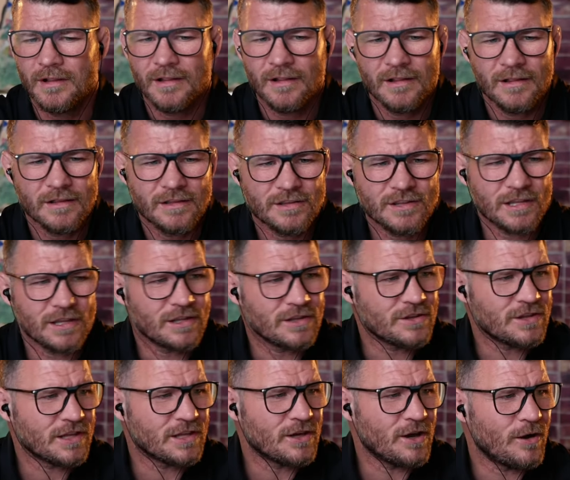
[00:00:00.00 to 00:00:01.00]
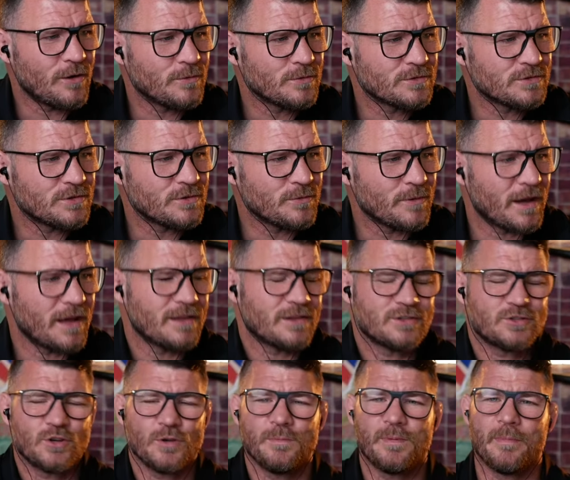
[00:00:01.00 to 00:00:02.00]
She, she'd go to uh, the
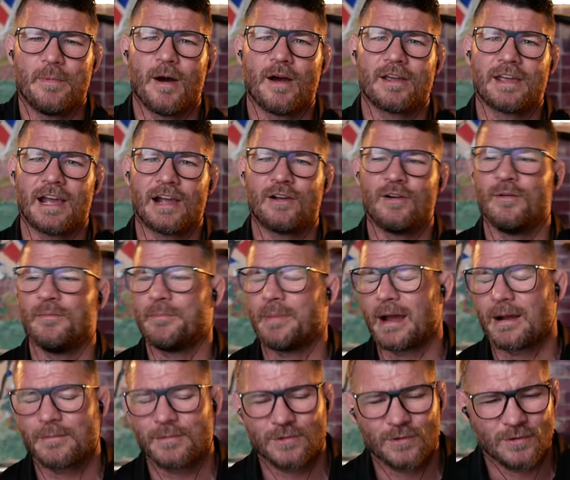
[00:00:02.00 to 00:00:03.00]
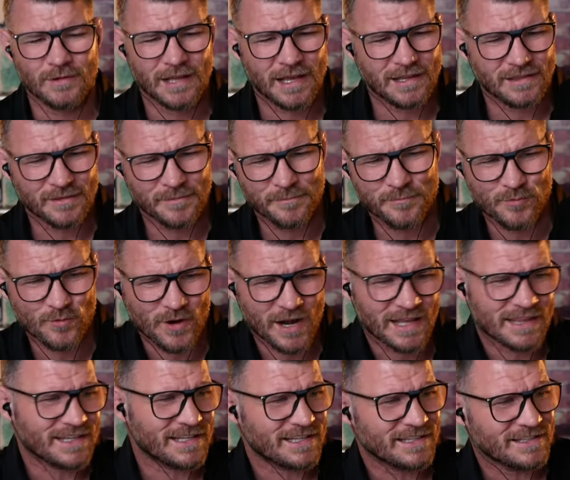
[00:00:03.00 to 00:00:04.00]
supermarket and come back with all like the
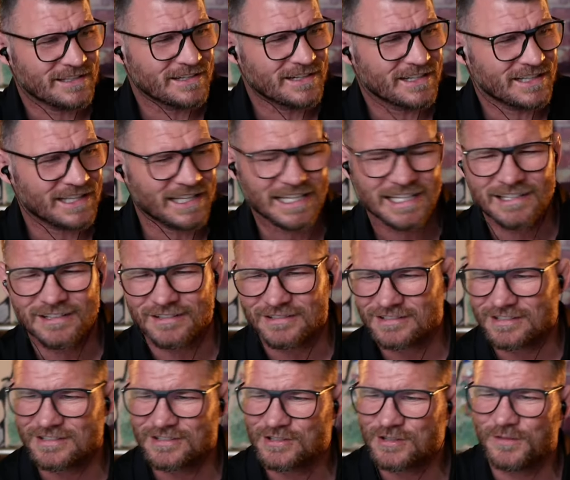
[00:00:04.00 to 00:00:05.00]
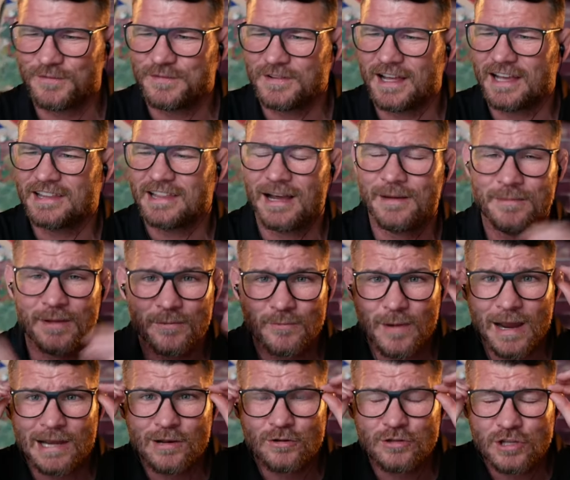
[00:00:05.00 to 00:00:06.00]
branded cleaners and stuff like that. I'm like,
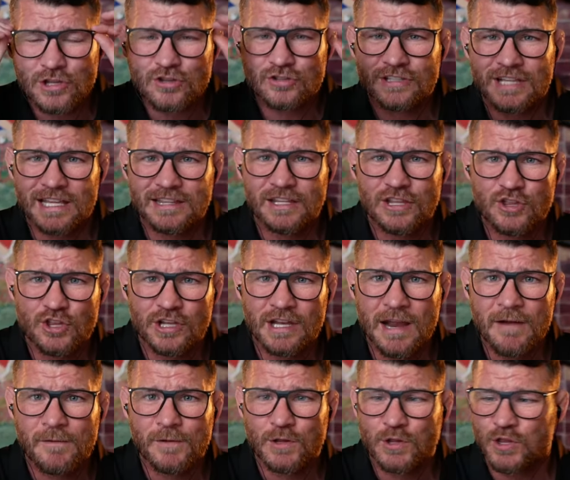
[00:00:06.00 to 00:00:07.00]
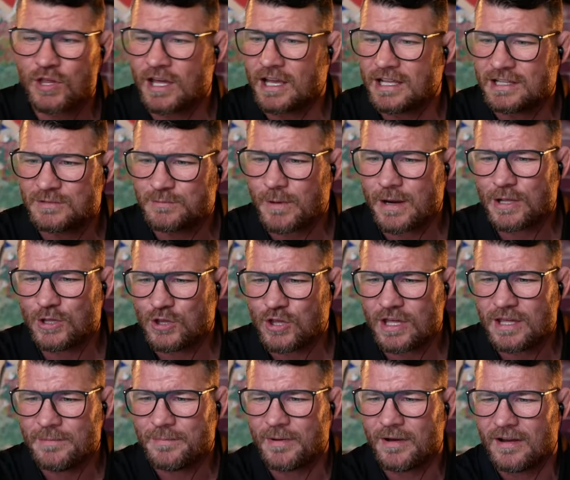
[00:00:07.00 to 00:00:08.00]
why don't you just get the generic shit? It's way
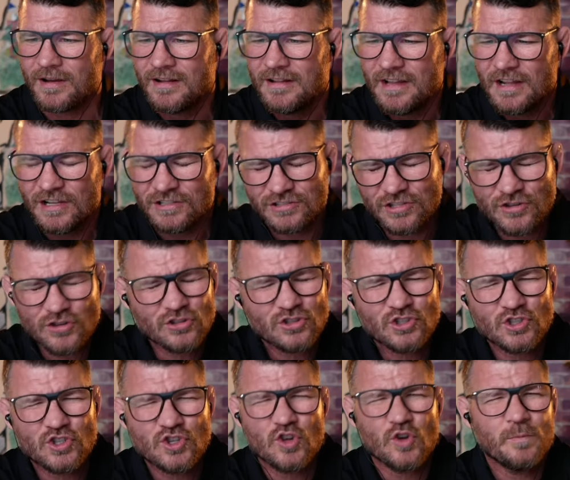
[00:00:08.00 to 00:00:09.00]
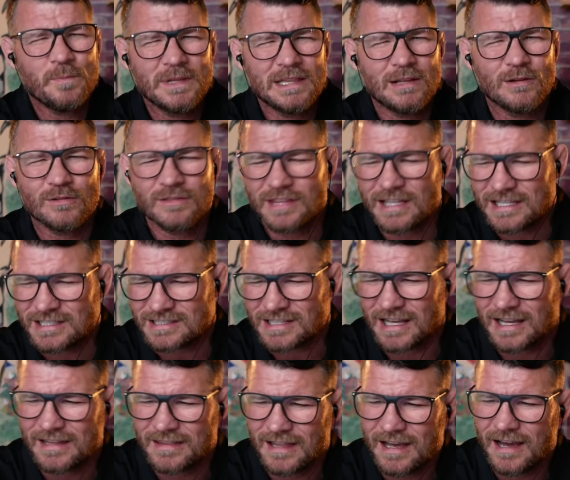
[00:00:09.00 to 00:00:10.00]
cheaper. So just stupid little things
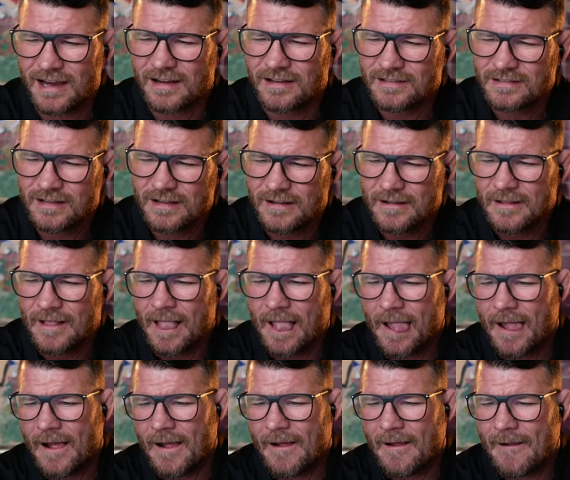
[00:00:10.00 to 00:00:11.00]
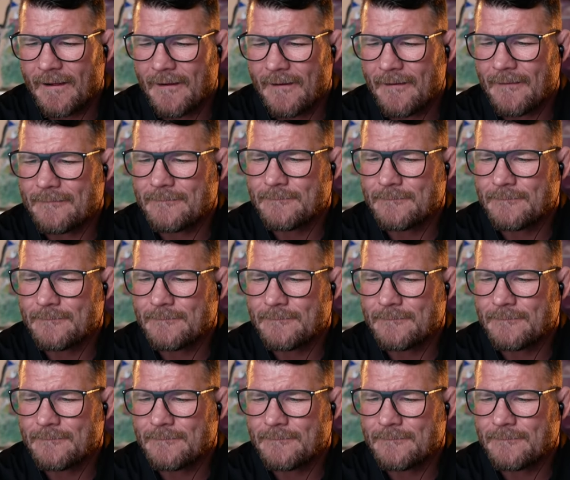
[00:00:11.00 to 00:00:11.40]
like that. Uh,